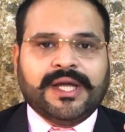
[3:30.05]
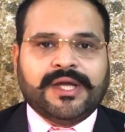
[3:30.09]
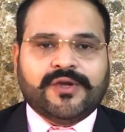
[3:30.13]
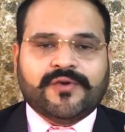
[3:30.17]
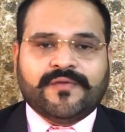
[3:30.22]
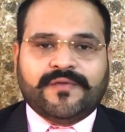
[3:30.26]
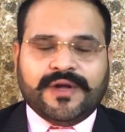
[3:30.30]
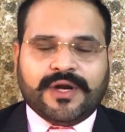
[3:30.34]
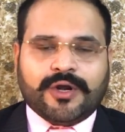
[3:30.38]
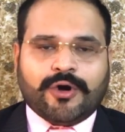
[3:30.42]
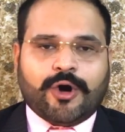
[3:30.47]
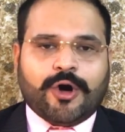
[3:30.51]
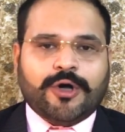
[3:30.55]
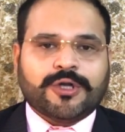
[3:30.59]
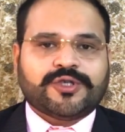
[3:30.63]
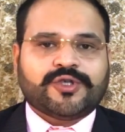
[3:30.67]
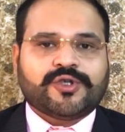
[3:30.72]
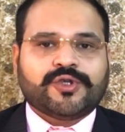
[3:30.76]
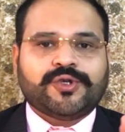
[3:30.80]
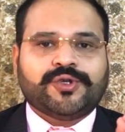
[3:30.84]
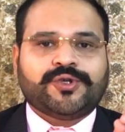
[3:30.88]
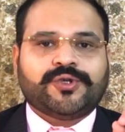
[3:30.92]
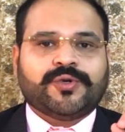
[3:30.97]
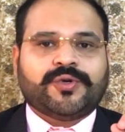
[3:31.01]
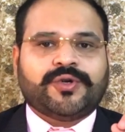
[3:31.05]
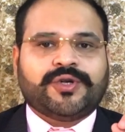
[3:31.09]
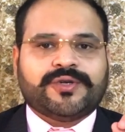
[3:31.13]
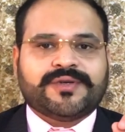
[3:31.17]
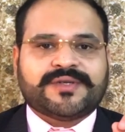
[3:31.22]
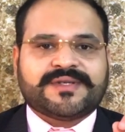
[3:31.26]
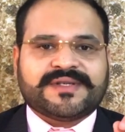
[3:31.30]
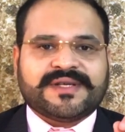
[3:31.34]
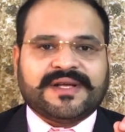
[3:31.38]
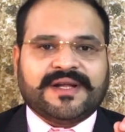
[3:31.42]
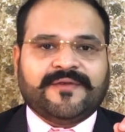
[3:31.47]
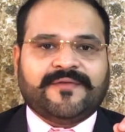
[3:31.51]
You will also show
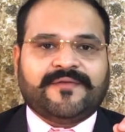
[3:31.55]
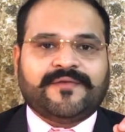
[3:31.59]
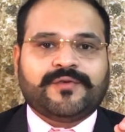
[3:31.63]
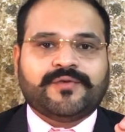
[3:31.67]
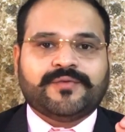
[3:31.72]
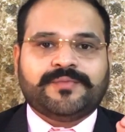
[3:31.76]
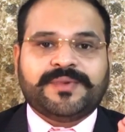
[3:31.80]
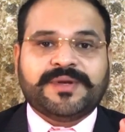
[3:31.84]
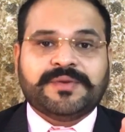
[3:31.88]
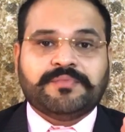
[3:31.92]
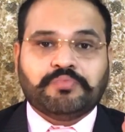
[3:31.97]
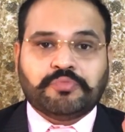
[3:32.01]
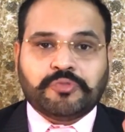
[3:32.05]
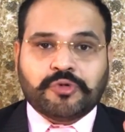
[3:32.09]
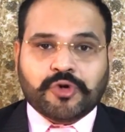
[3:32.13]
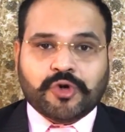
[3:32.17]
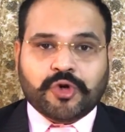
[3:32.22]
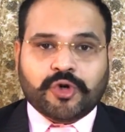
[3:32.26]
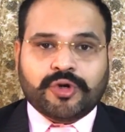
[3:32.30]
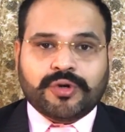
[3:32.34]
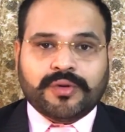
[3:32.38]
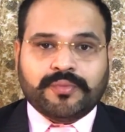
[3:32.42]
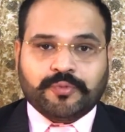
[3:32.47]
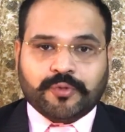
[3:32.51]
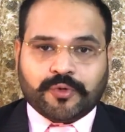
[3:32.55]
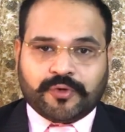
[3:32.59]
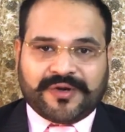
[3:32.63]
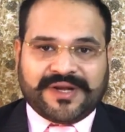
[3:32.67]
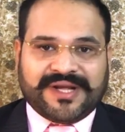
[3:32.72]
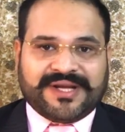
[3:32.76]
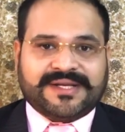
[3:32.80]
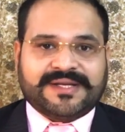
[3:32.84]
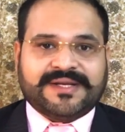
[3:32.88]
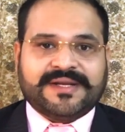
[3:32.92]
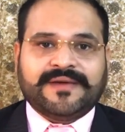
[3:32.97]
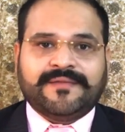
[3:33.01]
yourself to be more
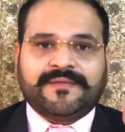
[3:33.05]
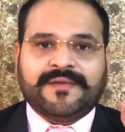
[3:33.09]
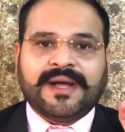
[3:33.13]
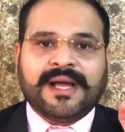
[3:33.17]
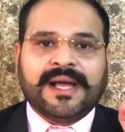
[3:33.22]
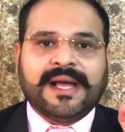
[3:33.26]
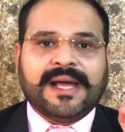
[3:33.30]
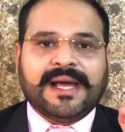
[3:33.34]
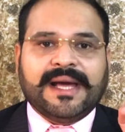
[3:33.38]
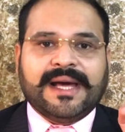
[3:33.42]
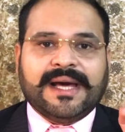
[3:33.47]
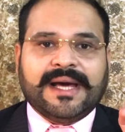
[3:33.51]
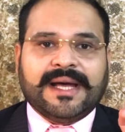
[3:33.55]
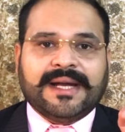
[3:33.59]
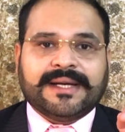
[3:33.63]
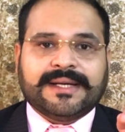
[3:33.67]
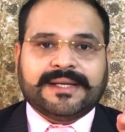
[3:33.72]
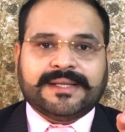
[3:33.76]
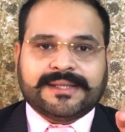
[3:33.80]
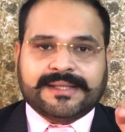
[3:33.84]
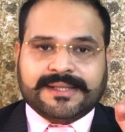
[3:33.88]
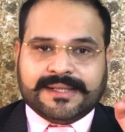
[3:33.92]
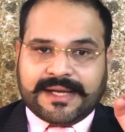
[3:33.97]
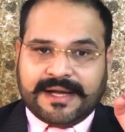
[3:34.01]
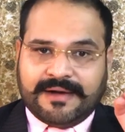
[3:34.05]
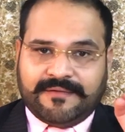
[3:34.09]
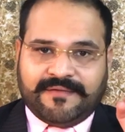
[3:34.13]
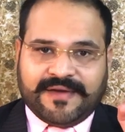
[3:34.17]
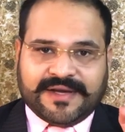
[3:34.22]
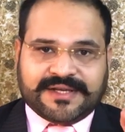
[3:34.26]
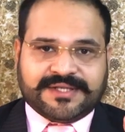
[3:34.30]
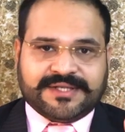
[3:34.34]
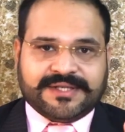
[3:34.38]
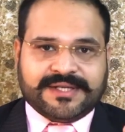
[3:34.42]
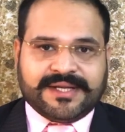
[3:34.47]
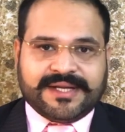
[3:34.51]
protective and uh,
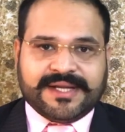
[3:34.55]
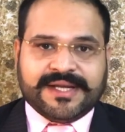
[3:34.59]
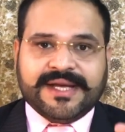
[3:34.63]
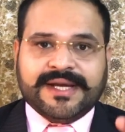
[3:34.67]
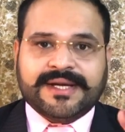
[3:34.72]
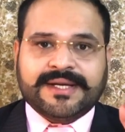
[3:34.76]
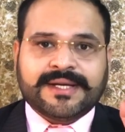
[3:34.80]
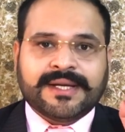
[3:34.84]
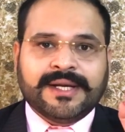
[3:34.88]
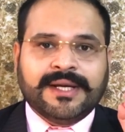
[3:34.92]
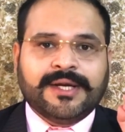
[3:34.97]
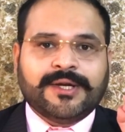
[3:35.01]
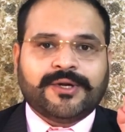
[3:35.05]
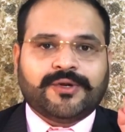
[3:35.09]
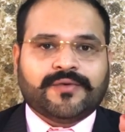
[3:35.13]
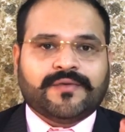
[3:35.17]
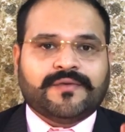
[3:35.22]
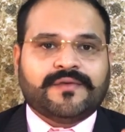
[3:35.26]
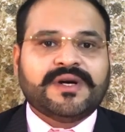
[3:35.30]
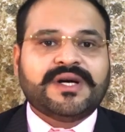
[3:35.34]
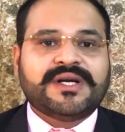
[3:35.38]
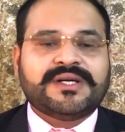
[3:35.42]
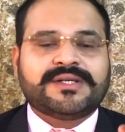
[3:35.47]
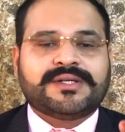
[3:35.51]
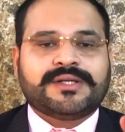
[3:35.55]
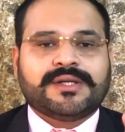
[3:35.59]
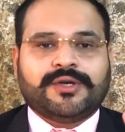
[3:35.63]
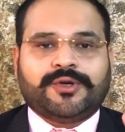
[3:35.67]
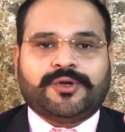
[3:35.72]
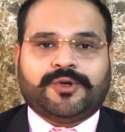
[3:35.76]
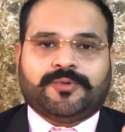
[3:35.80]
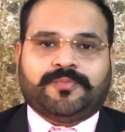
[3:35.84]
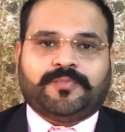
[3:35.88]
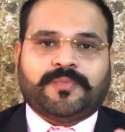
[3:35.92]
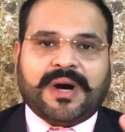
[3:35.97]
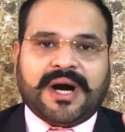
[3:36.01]
affectionate towards
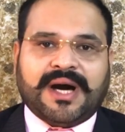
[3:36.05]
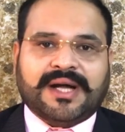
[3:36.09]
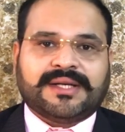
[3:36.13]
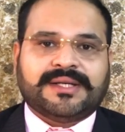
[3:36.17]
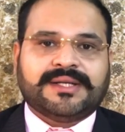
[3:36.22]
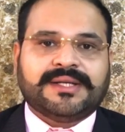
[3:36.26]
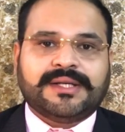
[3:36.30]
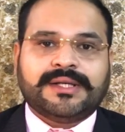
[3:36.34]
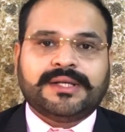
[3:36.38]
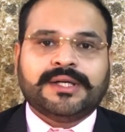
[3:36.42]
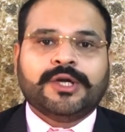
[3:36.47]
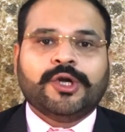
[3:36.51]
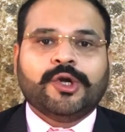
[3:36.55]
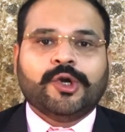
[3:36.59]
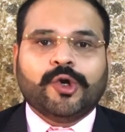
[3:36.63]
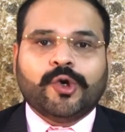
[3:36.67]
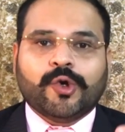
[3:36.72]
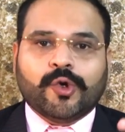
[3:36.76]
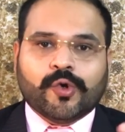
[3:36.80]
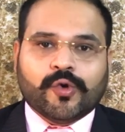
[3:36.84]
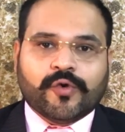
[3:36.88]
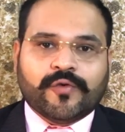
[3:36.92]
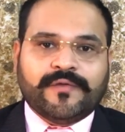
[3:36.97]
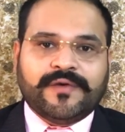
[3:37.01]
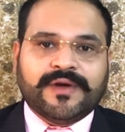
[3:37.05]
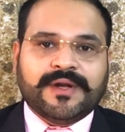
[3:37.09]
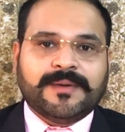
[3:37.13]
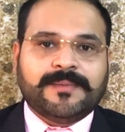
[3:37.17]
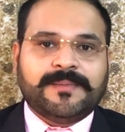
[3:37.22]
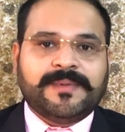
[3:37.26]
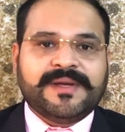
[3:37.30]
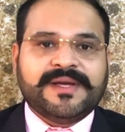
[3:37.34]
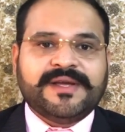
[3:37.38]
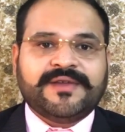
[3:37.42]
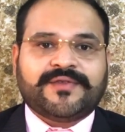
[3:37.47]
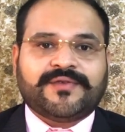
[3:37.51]
your partner who will
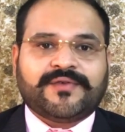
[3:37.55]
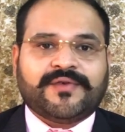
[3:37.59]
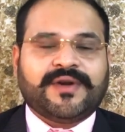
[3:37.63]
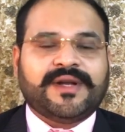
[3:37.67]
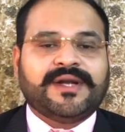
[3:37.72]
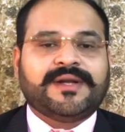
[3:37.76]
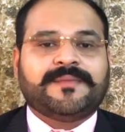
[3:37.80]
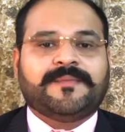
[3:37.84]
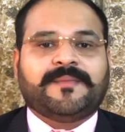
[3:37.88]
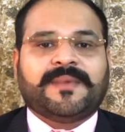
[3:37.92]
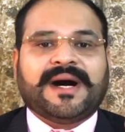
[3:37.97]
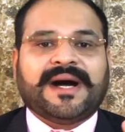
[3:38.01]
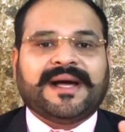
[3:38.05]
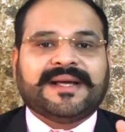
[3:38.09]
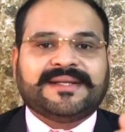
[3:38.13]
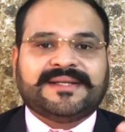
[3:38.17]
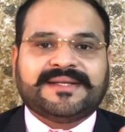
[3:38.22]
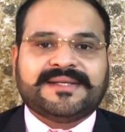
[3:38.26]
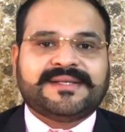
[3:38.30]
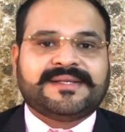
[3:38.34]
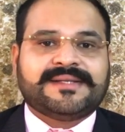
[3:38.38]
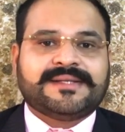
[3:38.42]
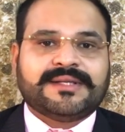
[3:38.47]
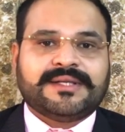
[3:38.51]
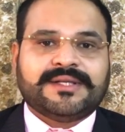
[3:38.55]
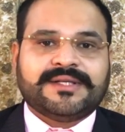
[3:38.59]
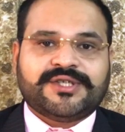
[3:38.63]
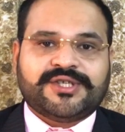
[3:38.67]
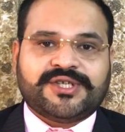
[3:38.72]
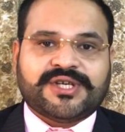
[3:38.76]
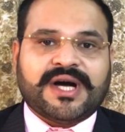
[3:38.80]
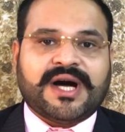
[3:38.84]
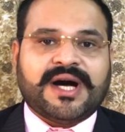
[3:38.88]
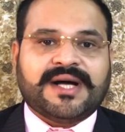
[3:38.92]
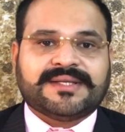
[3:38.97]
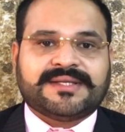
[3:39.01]
be thrilled by this
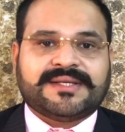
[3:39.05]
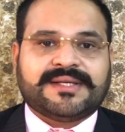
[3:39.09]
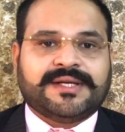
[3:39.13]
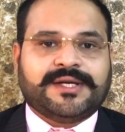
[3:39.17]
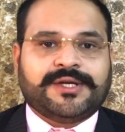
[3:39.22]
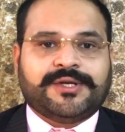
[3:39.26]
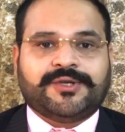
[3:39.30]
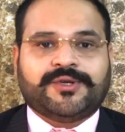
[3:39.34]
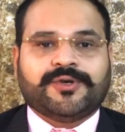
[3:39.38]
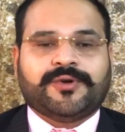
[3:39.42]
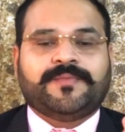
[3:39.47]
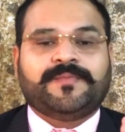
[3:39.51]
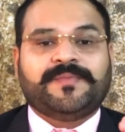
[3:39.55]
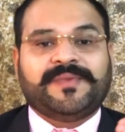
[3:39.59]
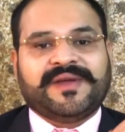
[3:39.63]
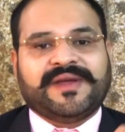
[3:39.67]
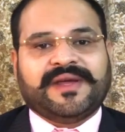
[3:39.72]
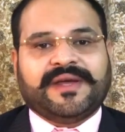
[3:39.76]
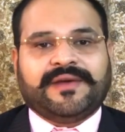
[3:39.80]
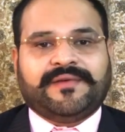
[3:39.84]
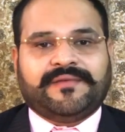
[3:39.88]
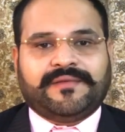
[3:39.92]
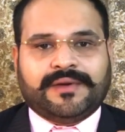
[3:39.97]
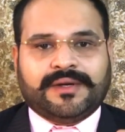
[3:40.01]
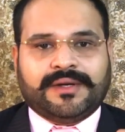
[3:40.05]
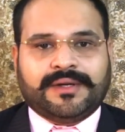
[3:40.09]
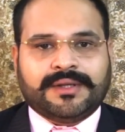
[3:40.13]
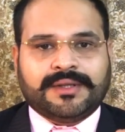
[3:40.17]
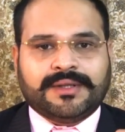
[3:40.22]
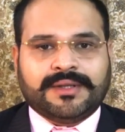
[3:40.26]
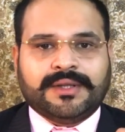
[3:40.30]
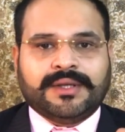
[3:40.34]
chance in your behavior.